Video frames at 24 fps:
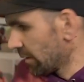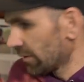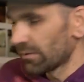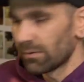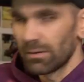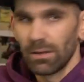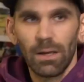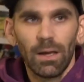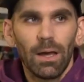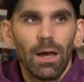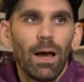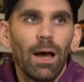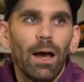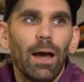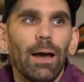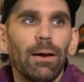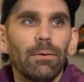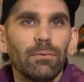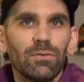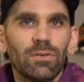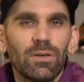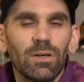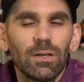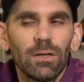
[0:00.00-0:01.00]
is.
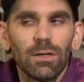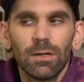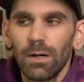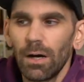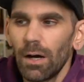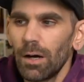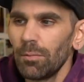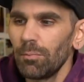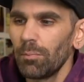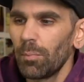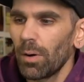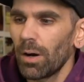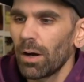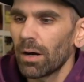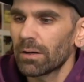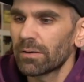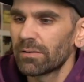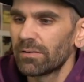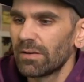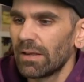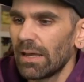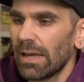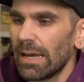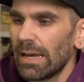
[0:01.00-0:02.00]
I was gonna
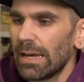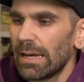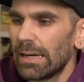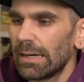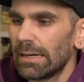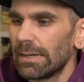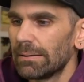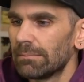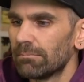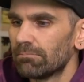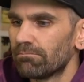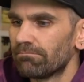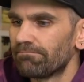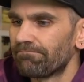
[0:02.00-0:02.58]
unbox we're